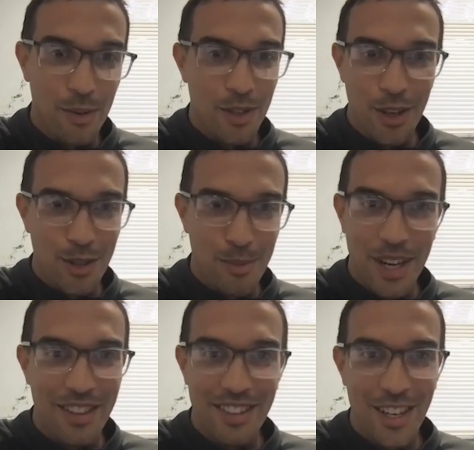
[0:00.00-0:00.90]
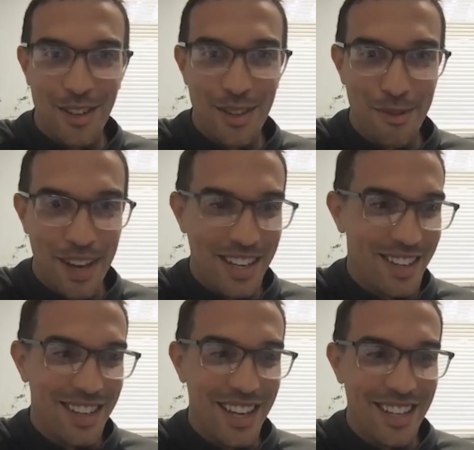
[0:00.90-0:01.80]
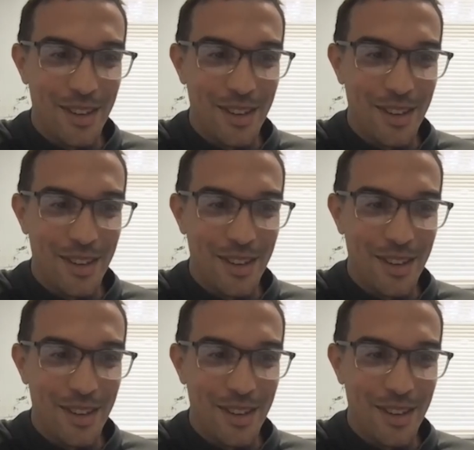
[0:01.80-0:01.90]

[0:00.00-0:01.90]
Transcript: We talked about you know defend uh,